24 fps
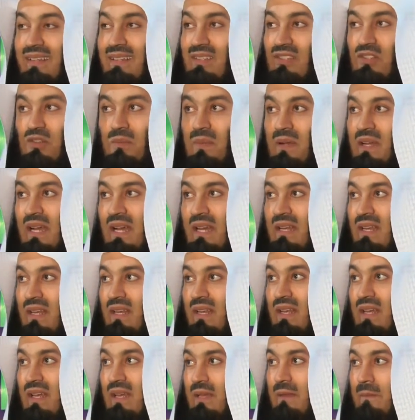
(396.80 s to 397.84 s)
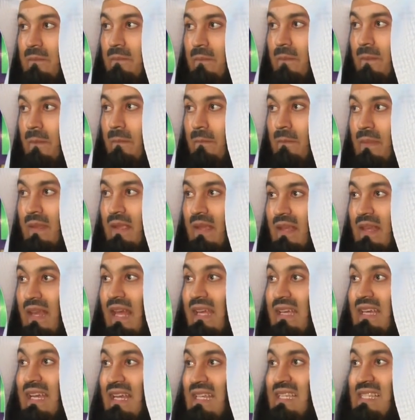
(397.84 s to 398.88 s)
Subhanallah.
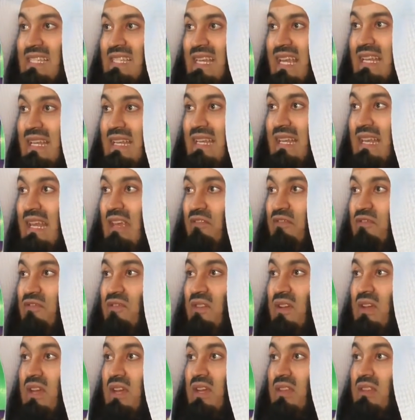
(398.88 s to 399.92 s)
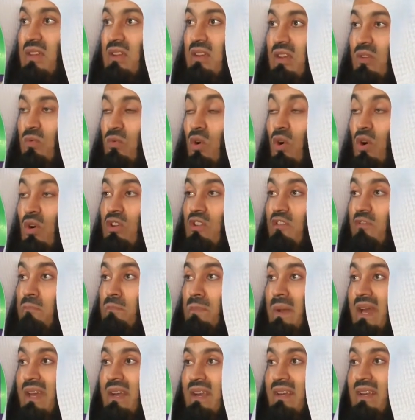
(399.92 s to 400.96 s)
Like I said, if the reward of
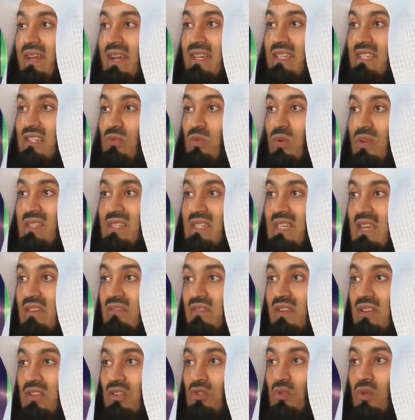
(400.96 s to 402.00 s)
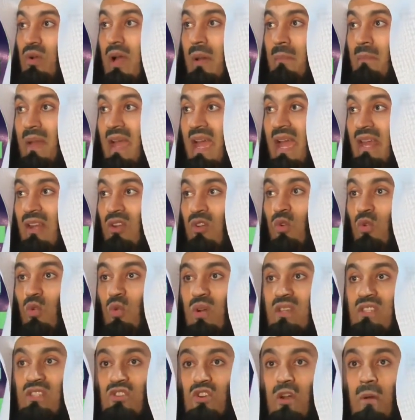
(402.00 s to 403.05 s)
paradise was given to a man who
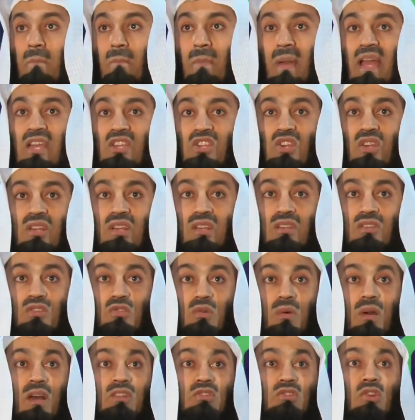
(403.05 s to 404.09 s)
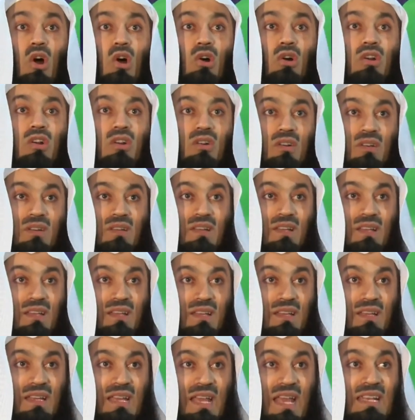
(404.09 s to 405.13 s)
was compassionate to a dog,
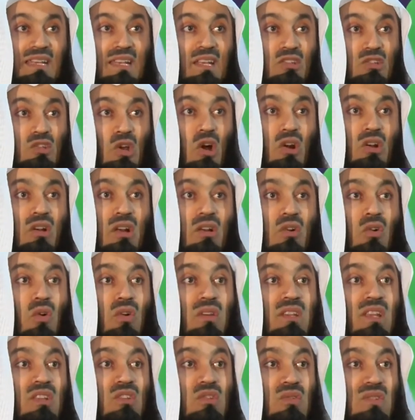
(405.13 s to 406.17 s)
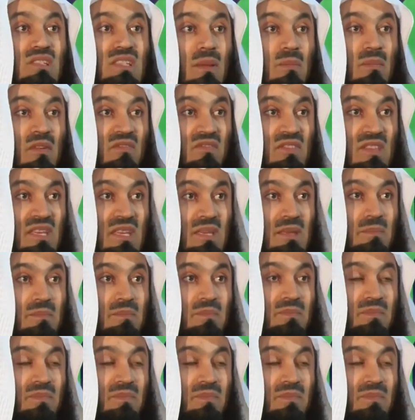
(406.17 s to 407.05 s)
and a dog, according to some of the